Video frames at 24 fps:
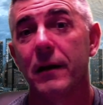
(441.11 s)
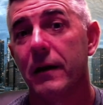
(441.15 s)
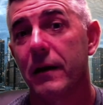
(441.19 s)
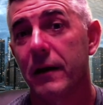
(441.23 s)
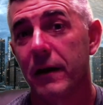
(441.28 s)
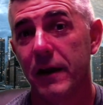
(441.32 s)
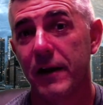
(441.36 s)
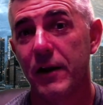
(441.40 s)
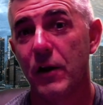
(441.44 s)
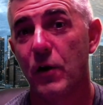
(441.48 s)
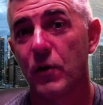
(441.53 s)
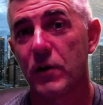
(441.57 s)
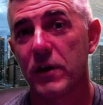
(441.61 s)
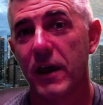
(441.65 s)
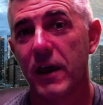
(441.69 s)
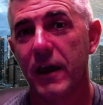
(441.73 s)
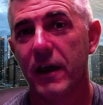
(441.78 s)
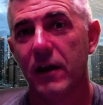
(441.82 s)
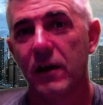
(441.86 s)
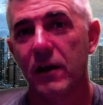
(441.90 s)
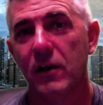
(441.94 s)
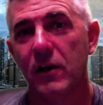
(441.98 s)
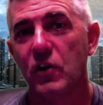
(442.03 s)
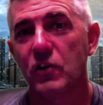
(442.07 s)
And oh yeah,
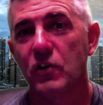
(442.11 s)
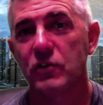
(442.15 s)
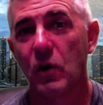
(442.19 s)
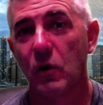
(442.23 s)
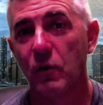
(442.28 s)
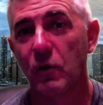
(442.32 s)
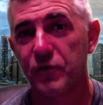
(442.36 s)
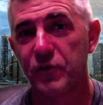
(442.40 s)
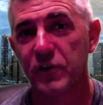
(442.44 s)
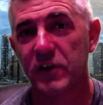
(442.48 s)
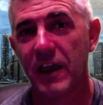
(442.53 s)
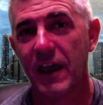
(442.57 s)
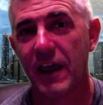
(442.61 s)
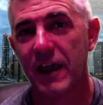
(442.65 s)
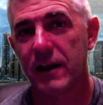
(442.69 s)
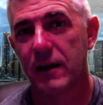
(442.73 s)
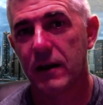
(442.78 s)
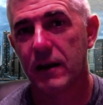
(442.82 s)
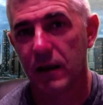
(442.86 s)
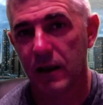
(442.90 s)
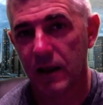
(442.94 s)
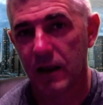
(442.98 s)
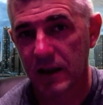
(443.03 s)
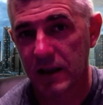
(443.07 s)
don't forget,
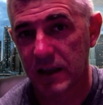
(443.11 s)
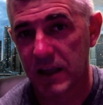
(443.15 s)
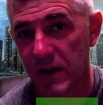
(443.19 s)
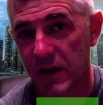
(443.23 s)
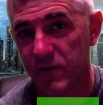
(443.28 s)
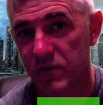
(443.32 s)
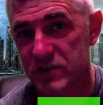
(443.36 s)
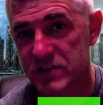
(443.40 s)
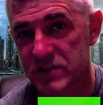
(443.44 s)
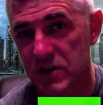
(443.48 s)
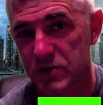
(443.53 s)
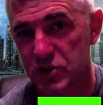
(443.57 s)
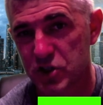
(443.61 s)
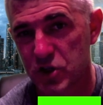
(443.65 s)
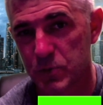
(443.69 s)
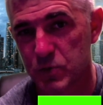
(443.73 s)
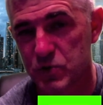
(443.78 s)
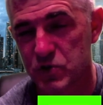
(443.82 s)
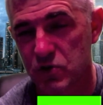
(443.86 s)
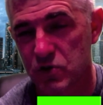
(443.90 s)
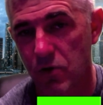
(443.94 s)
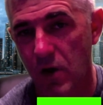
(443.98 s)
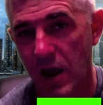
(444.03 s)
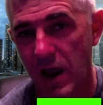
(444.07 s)
give us a
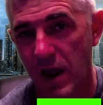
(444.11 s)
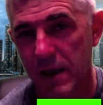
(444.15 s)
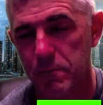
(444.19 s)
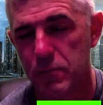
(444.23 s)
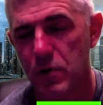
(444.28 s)
subscribe